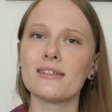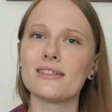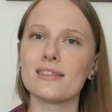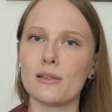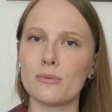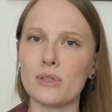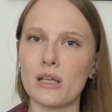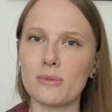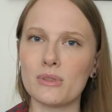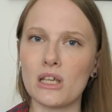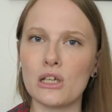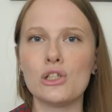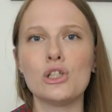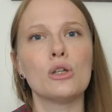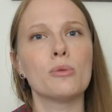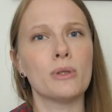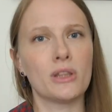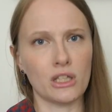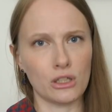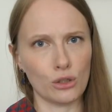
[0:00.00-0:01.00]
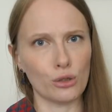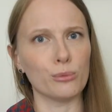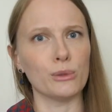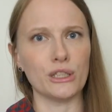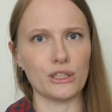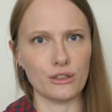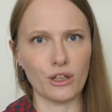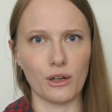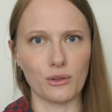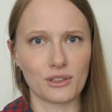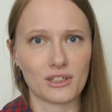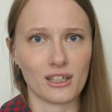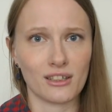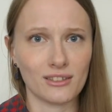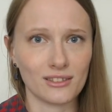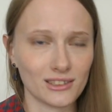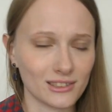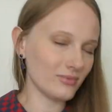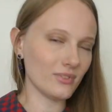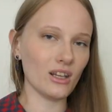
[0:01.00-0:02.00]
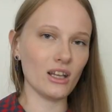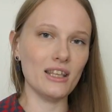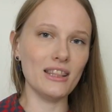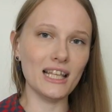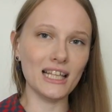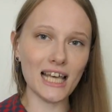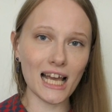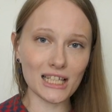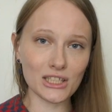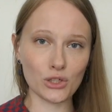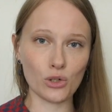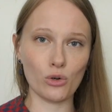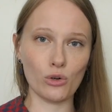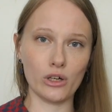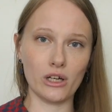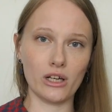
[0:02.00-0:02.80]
Sometimes they do, but they normally don't. And the last